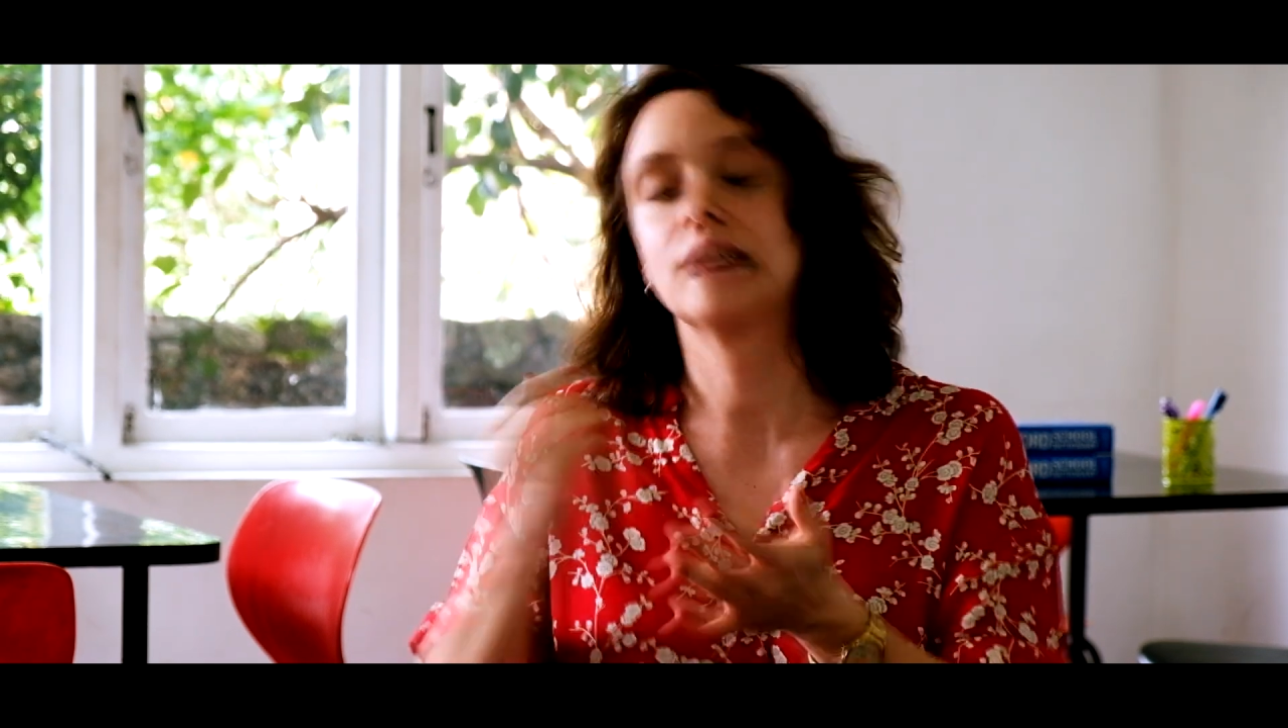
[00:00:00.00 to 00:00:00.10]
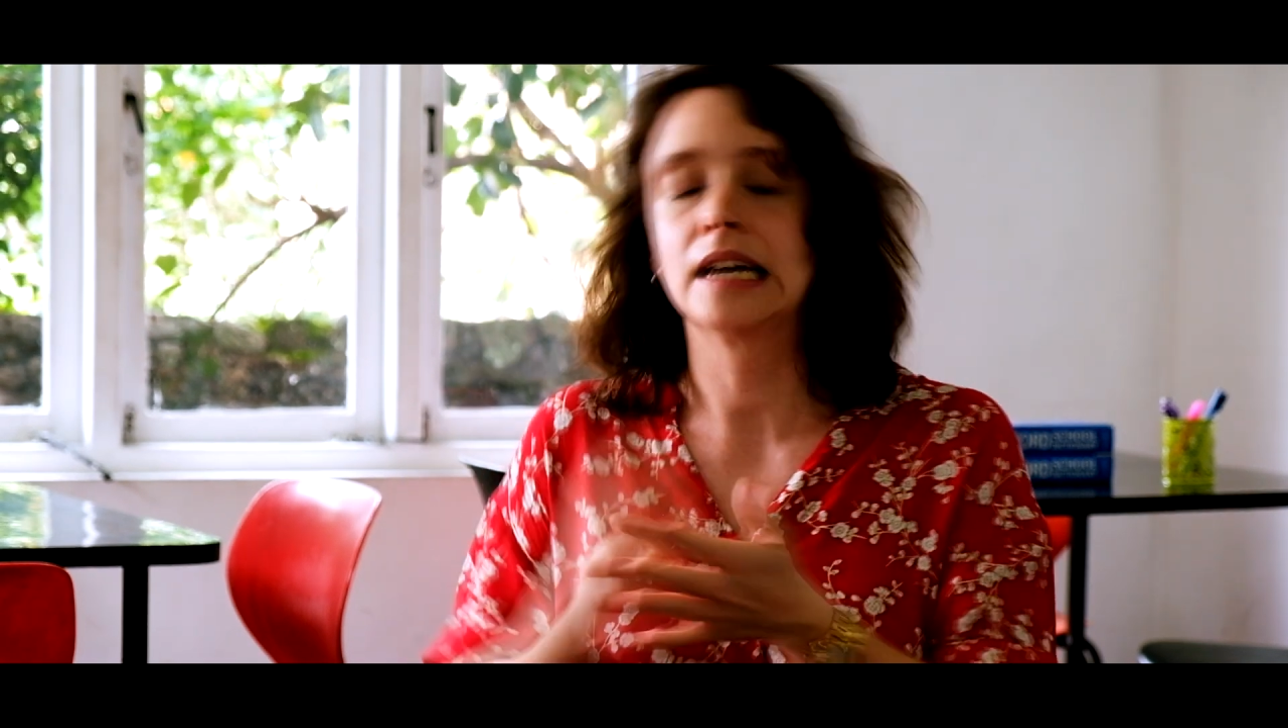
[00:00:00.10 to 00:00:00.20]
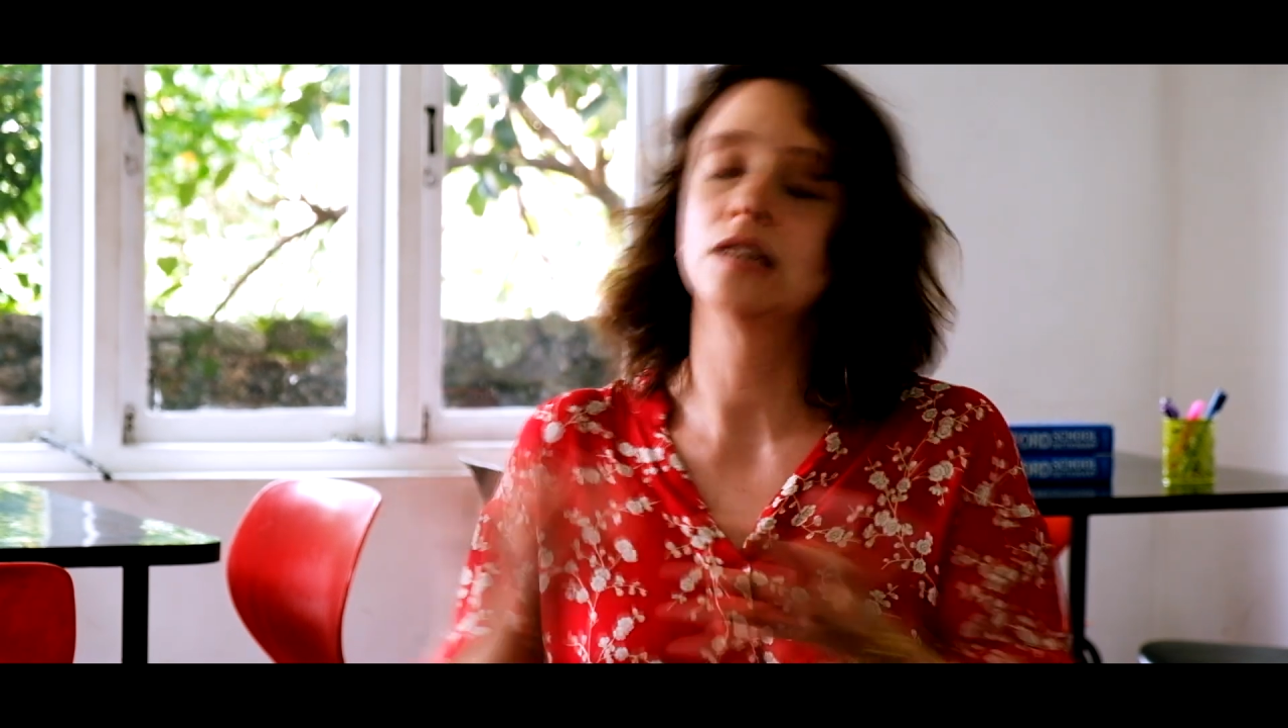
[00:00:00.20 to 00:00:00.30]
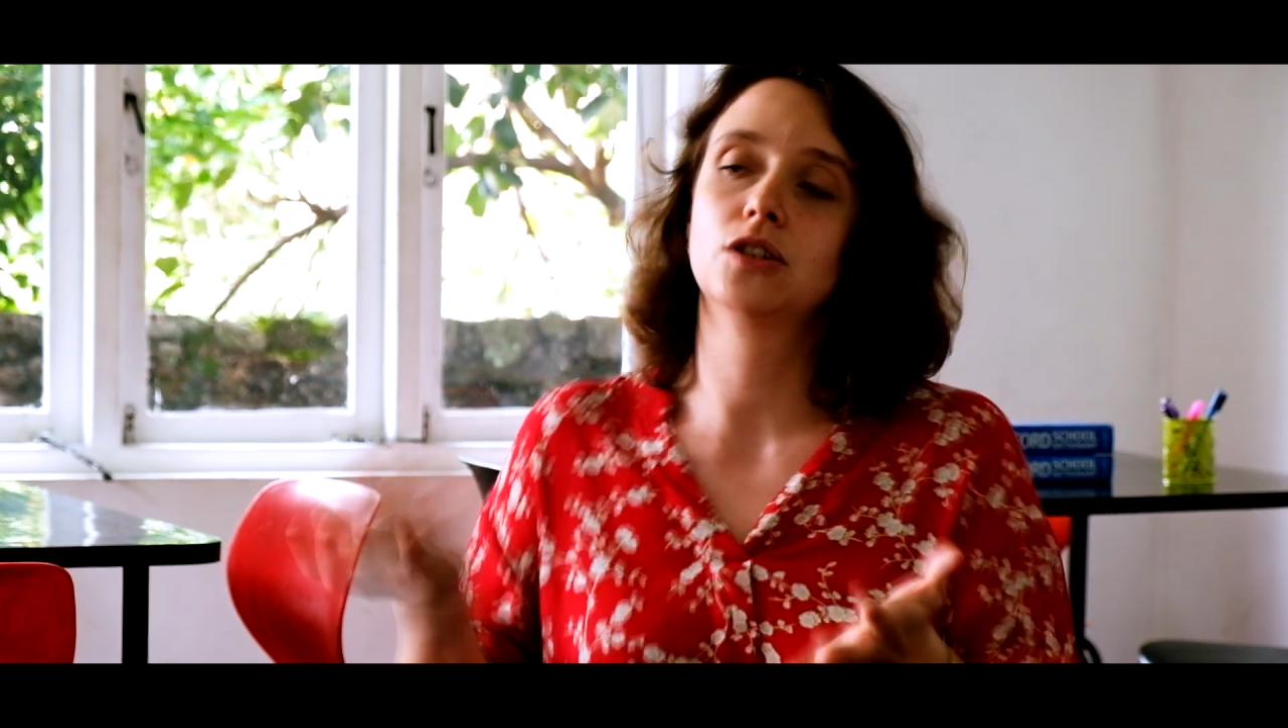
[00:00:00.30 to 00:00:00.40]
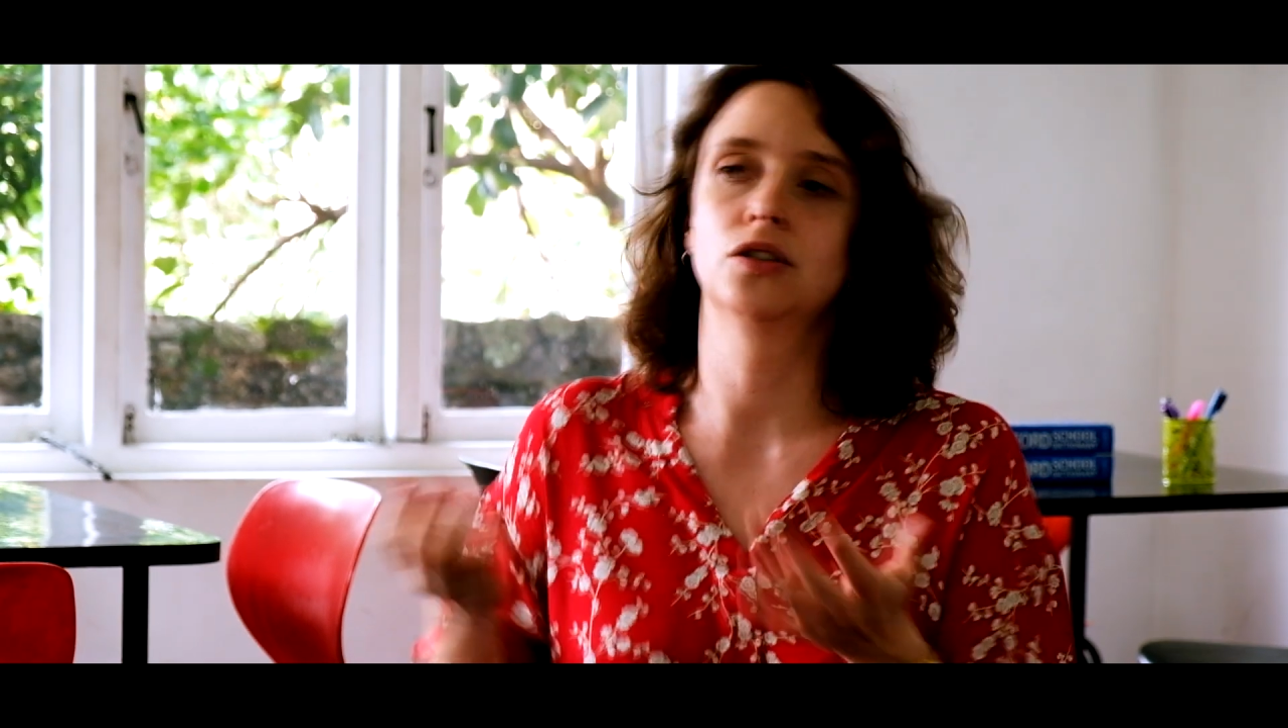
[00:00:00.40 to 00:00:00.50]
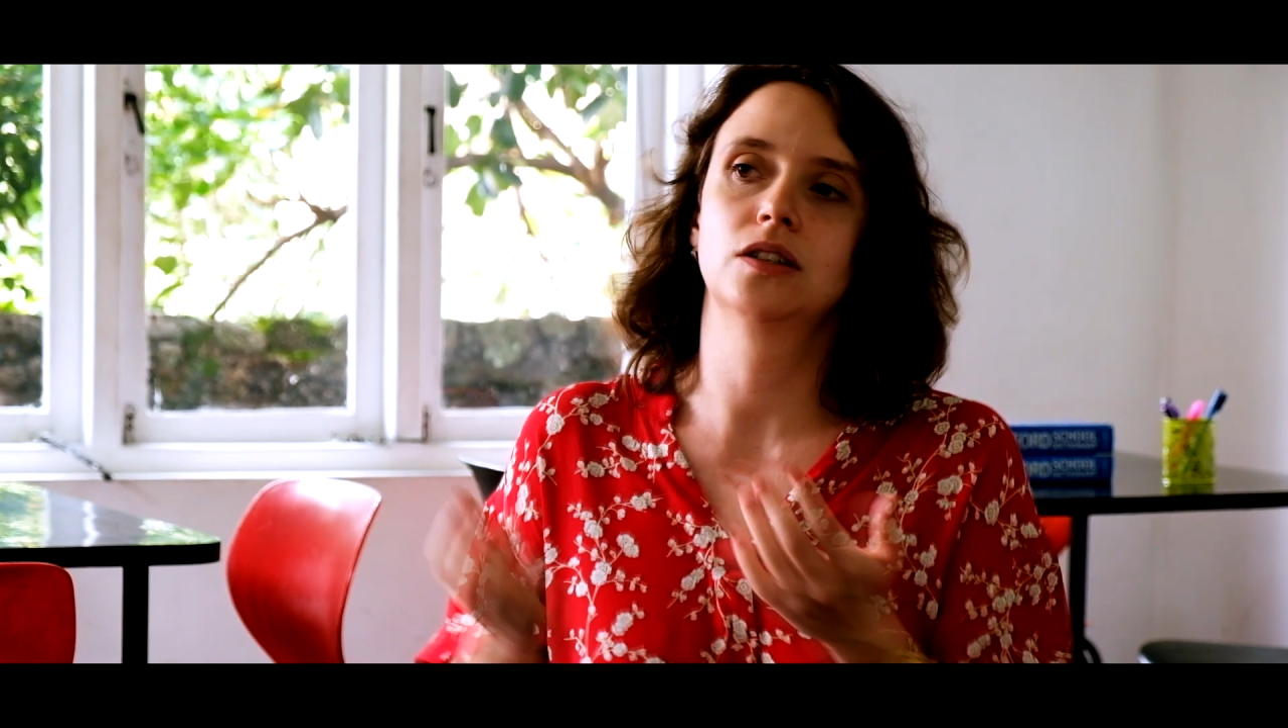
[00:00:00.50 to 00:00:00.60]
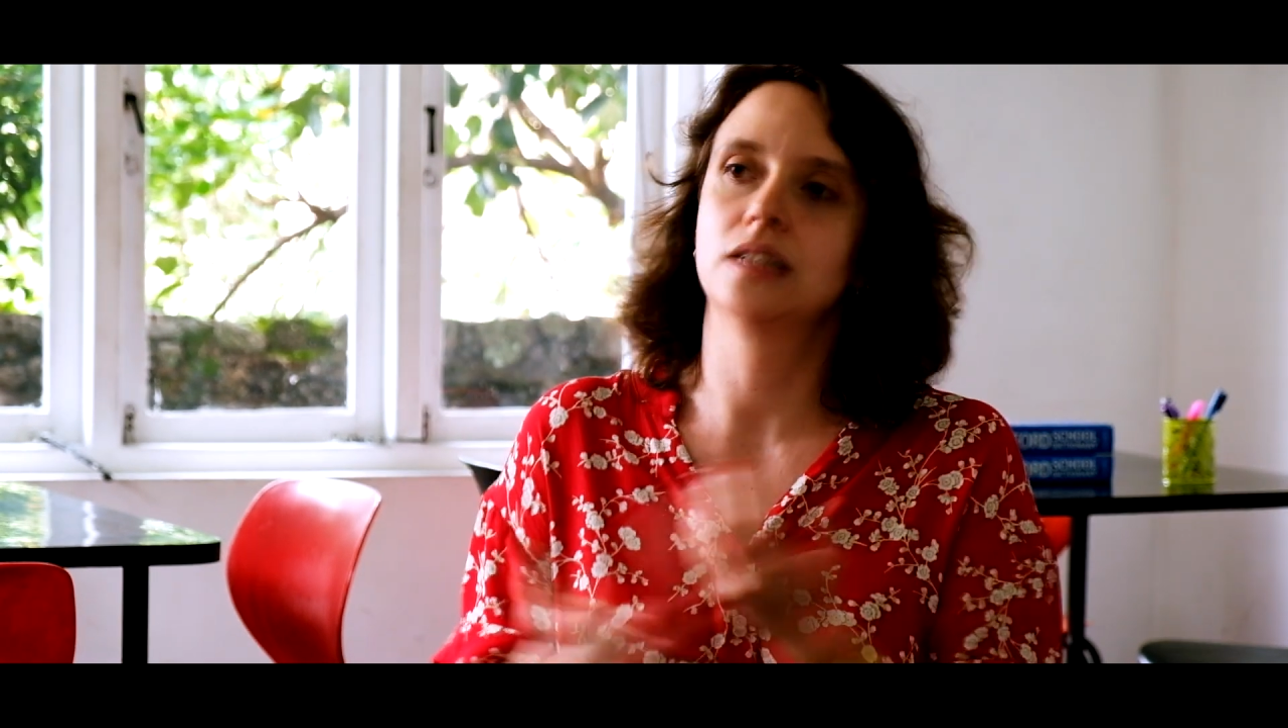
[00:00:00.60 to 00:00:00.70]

then you should